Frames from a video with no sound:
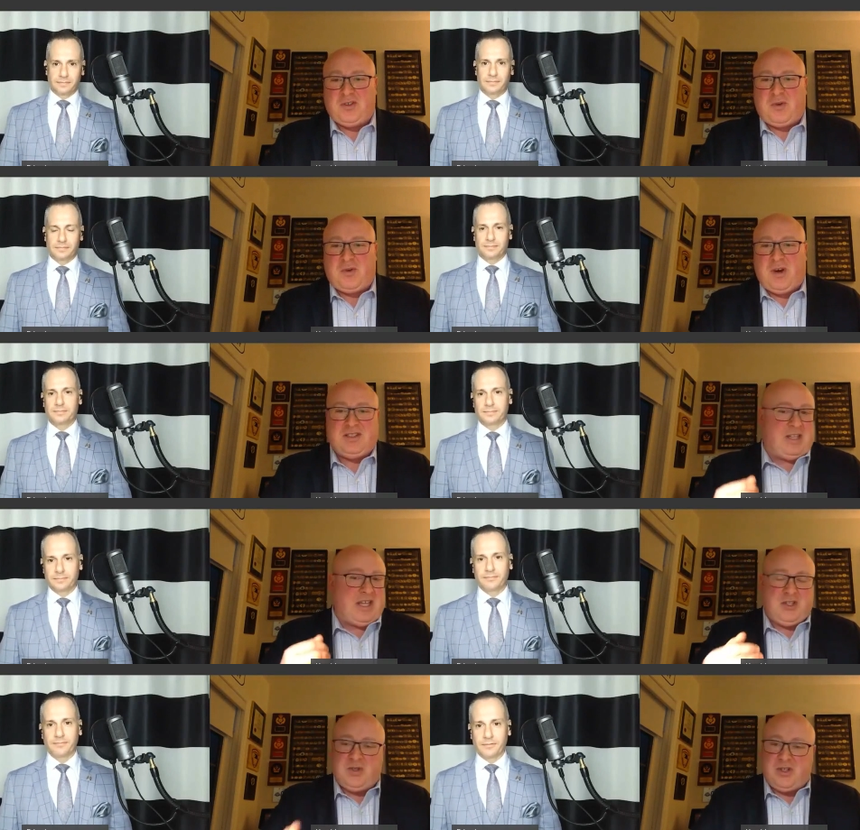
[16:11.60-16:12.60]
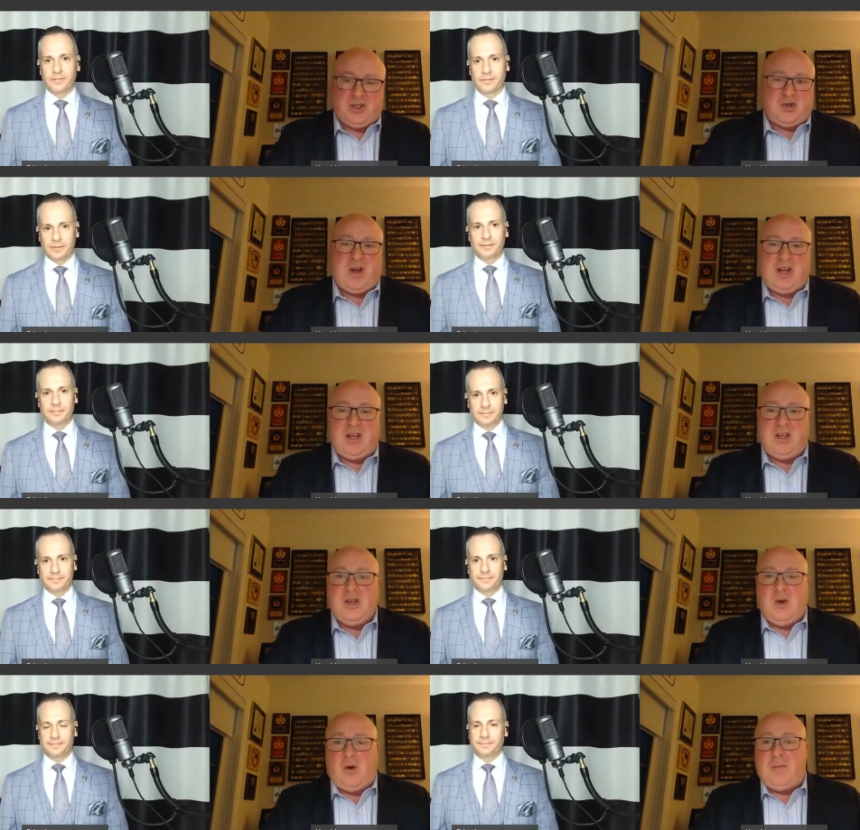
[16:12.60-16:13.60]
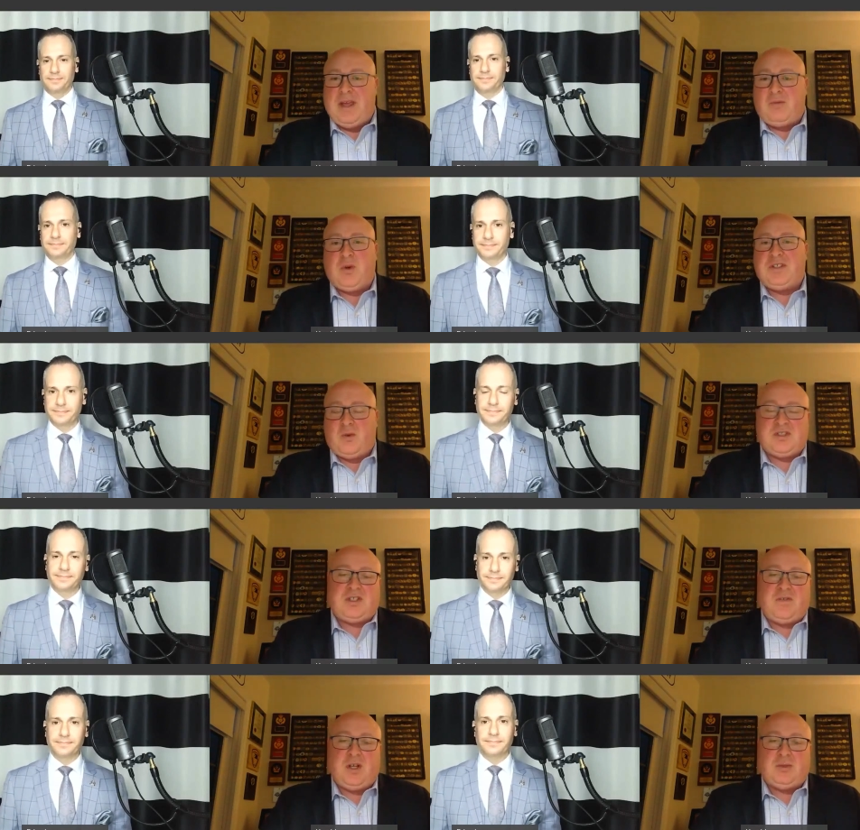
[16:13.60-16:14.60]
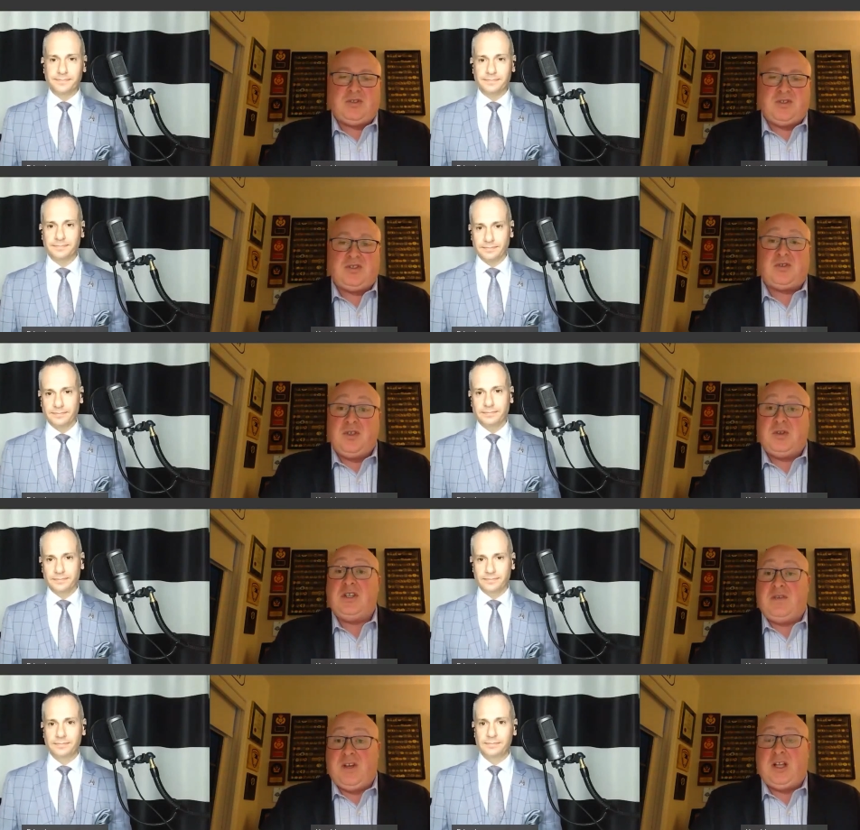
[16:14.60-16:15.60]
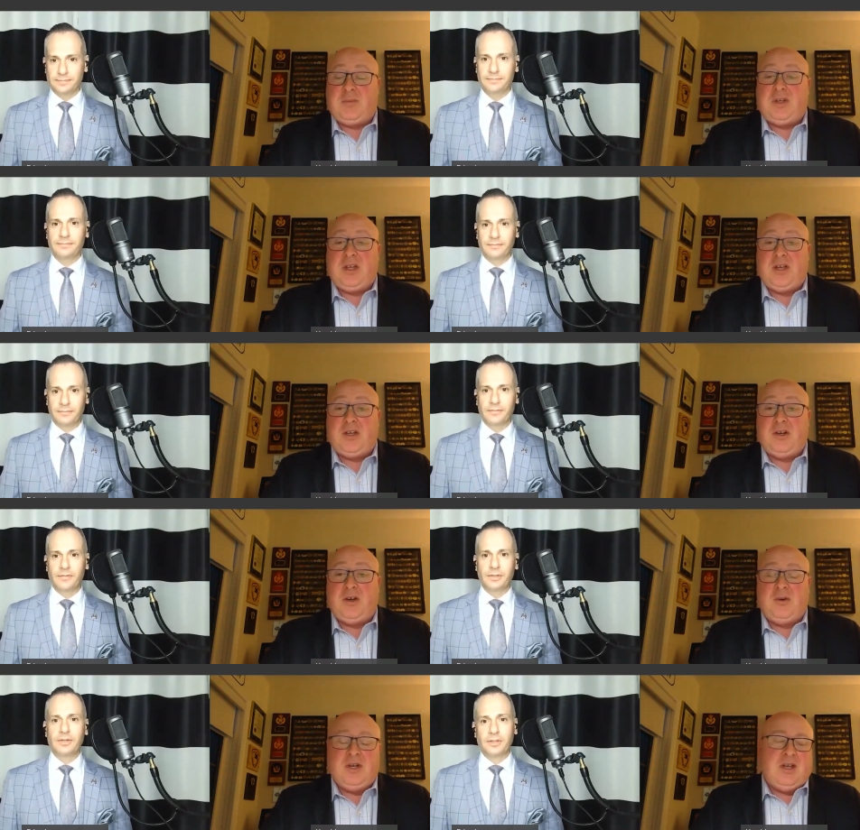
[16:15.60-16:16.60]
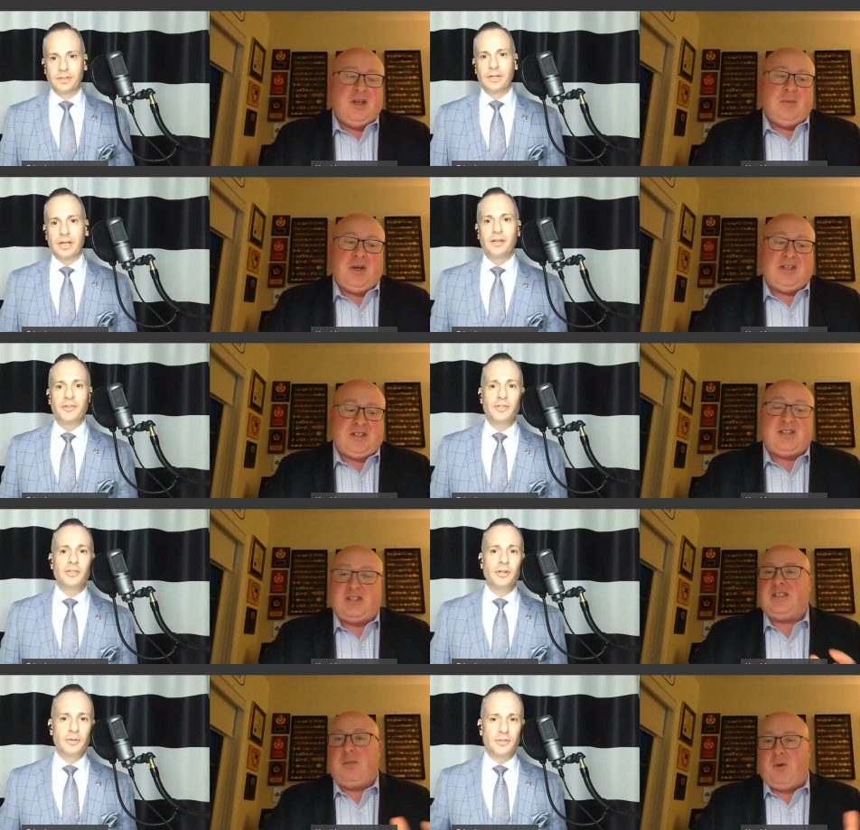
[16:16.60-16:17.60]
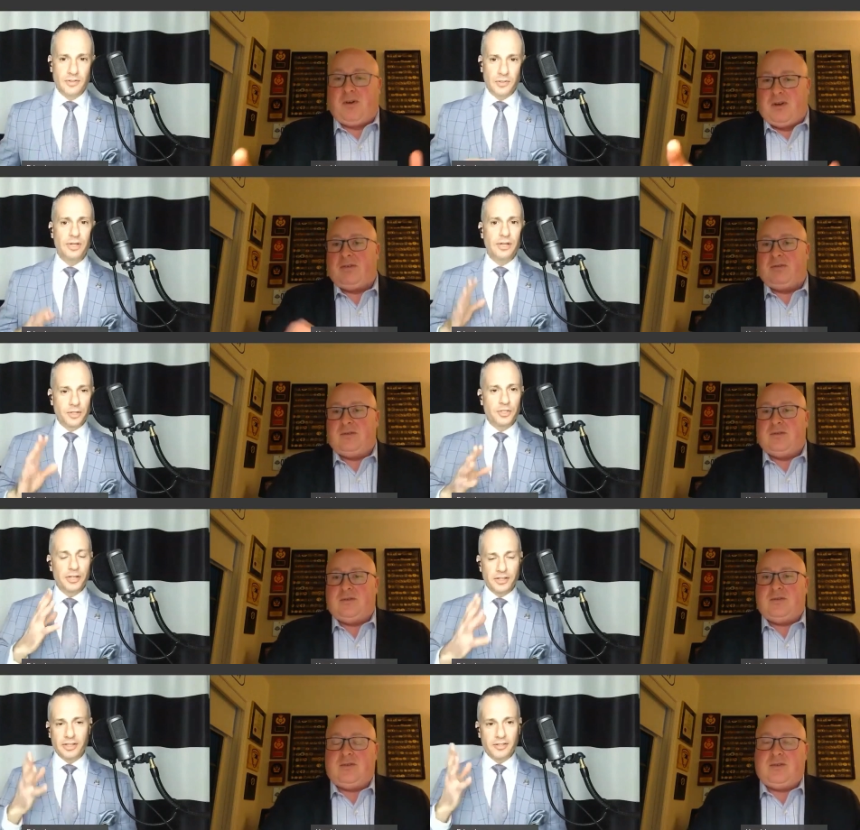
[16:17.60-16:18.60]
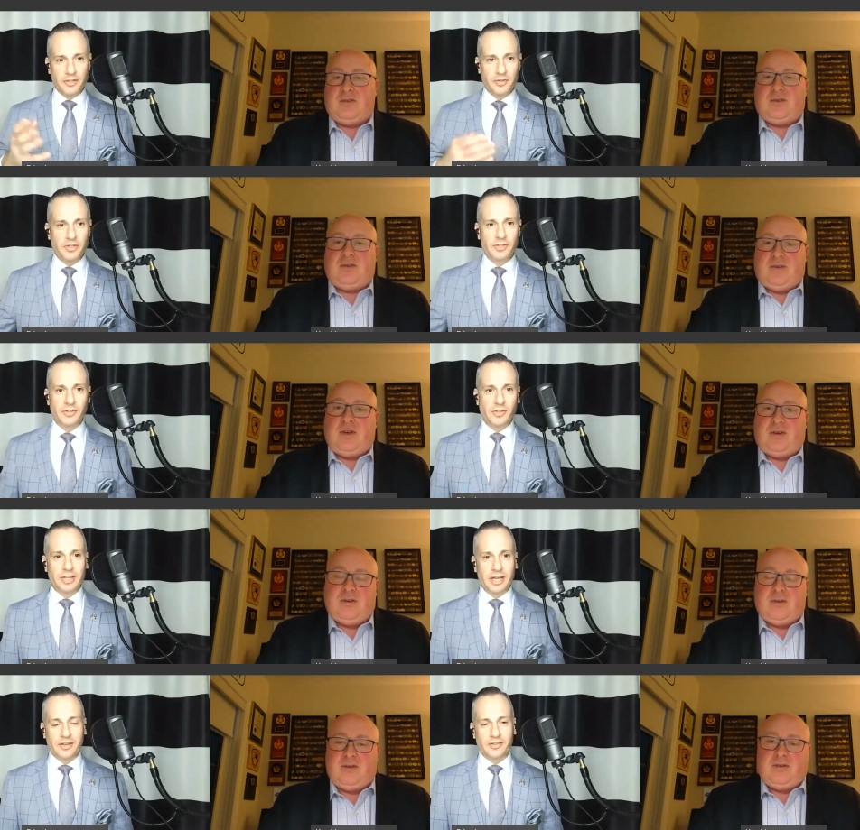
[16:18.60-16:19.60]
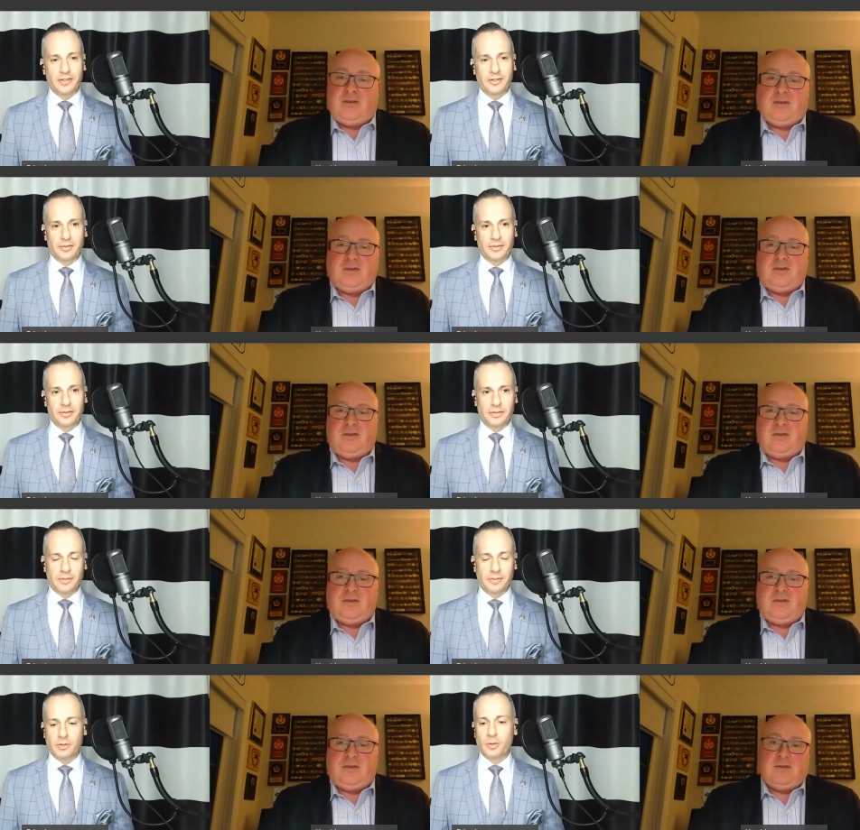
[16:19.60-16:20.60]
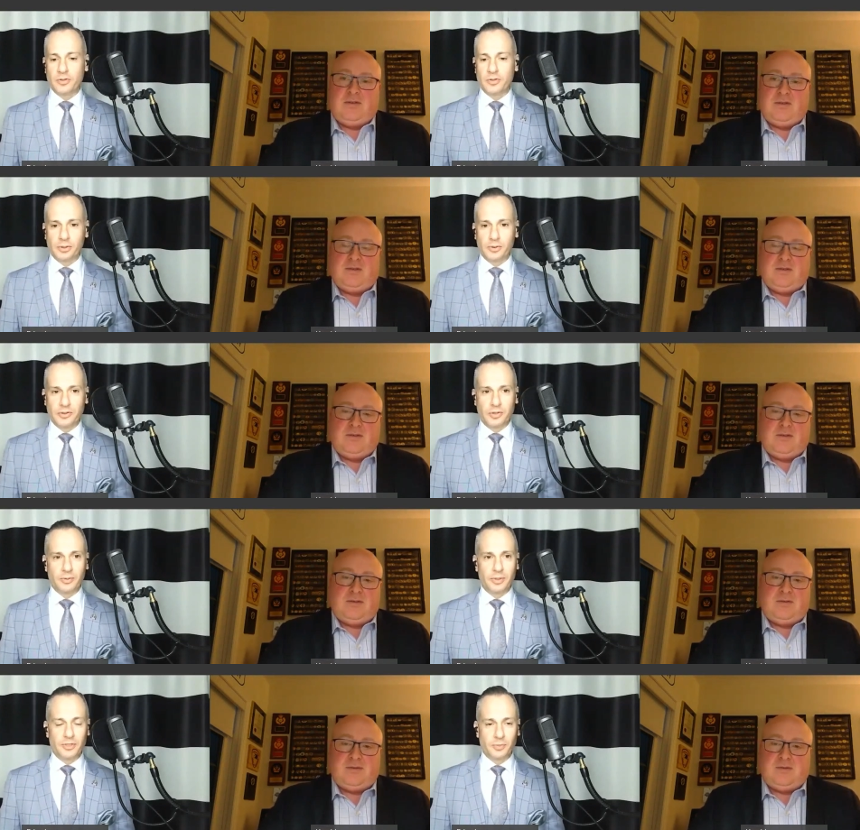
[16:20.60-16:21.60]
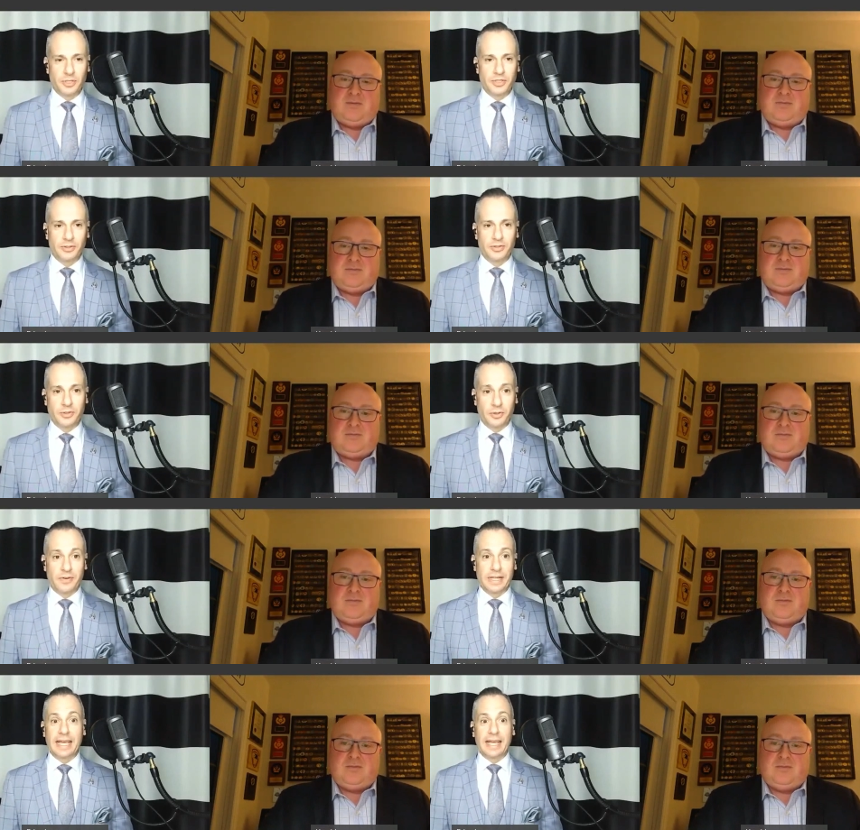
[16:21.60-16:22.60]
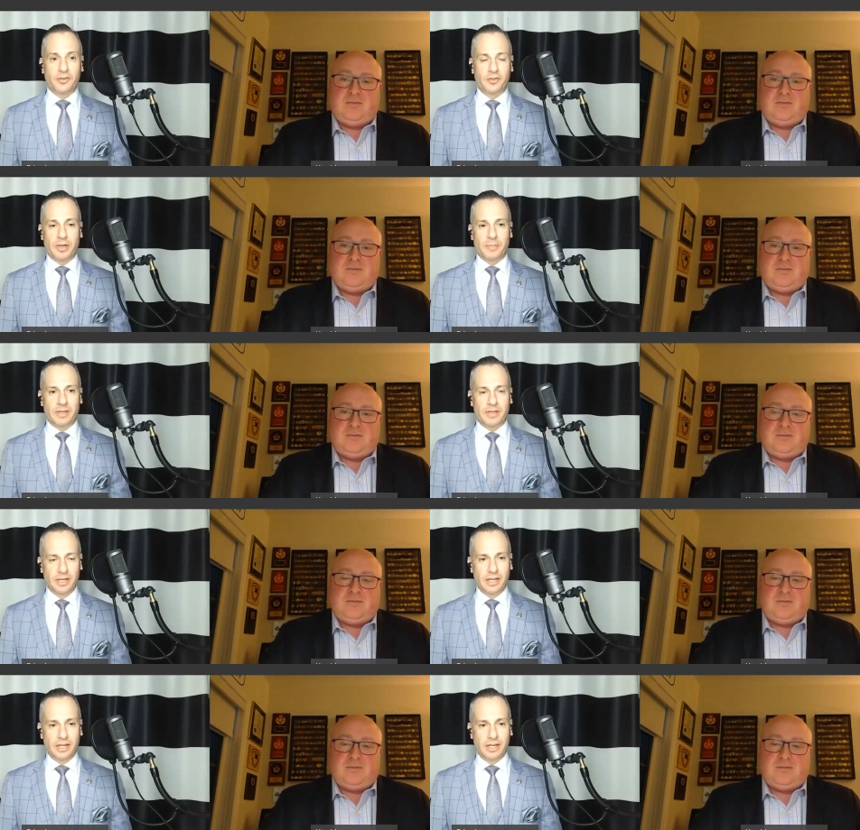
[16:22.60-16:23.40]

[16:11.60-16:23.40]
Speaker 1: right? Get you into the training yeah. or make resources available to you so you can develop and, and go. But it's, it's, it, you
Speaker 2: know, it's sort of interject. It, it's interesting you say that because there, there, there's something you almost alluded to, which which sort of negates maybe